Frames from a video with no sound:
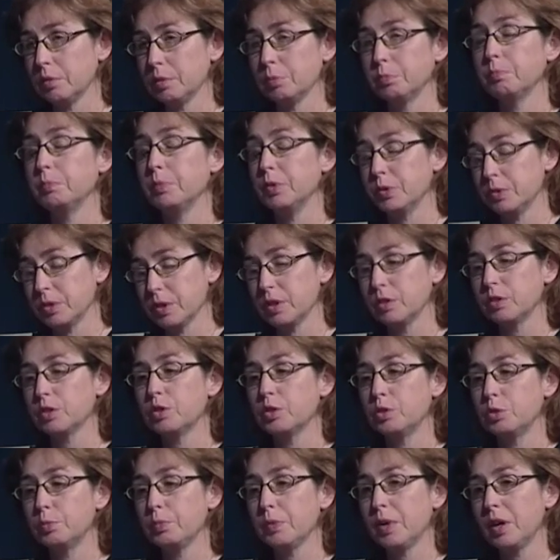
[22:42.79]
musical
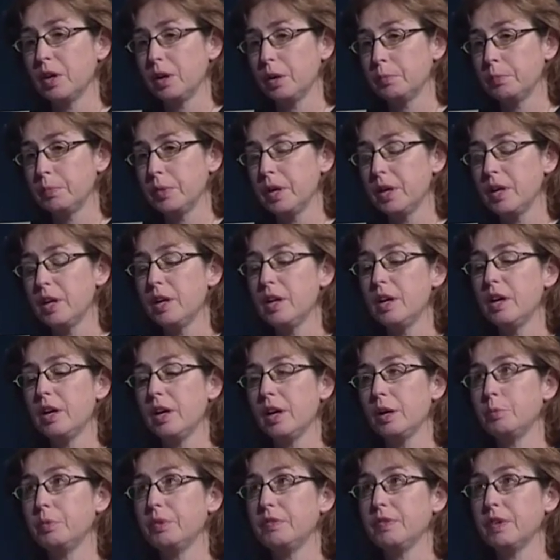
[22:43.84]
group come,
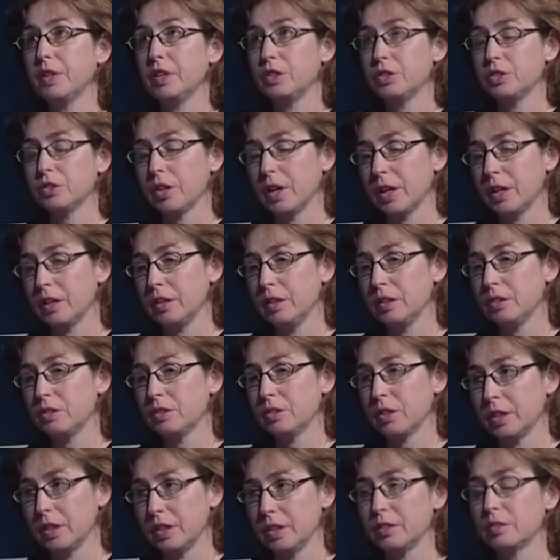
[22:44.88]
and we've had
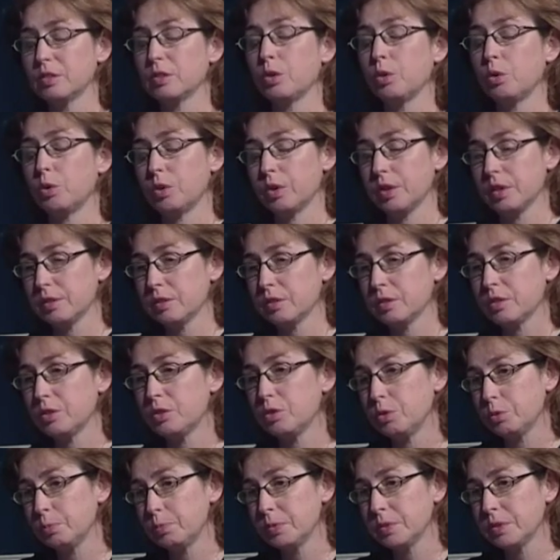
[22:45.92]
Chinese chorus
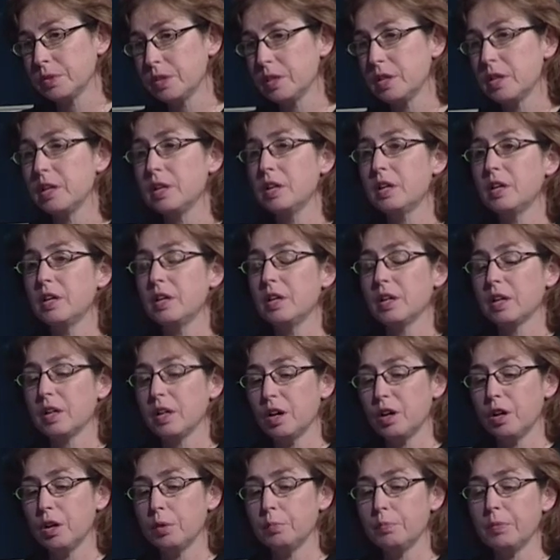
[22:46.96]
groups
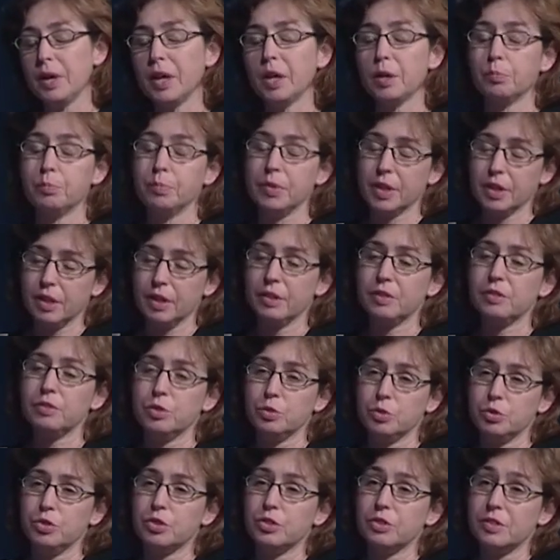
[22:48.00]
come. And because
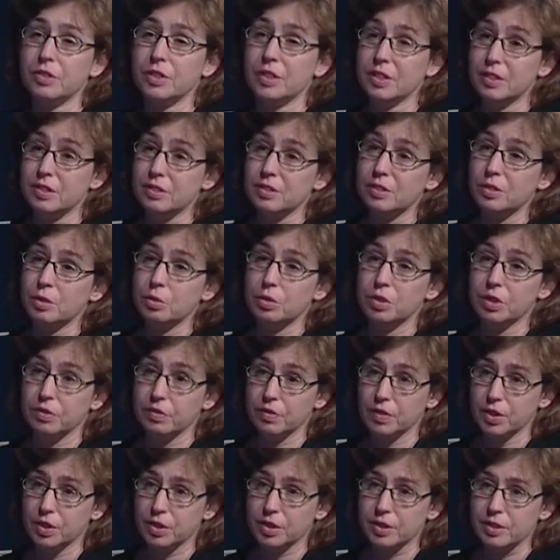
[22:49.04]
New Jersey is so
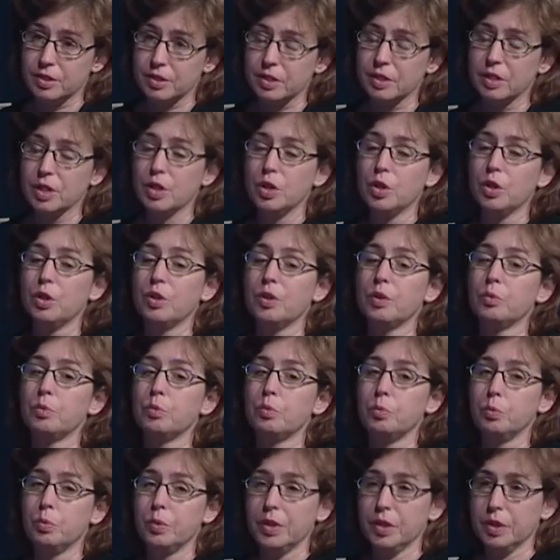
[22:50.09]
diverse,
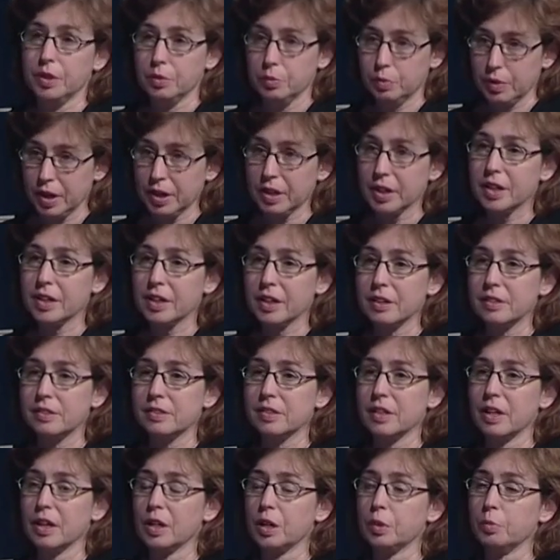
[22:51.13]
we recognize
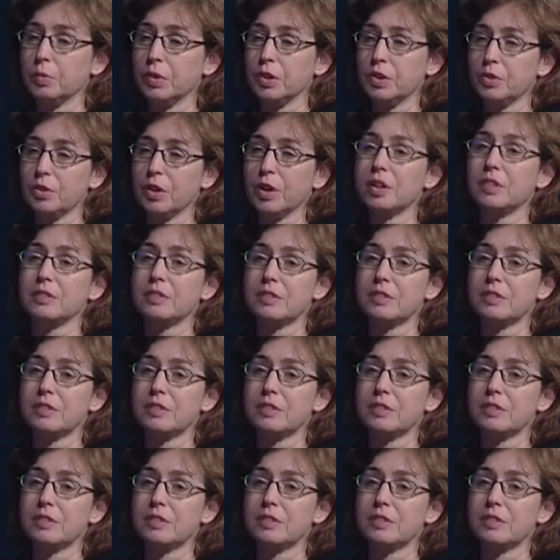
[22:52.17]
that and we try to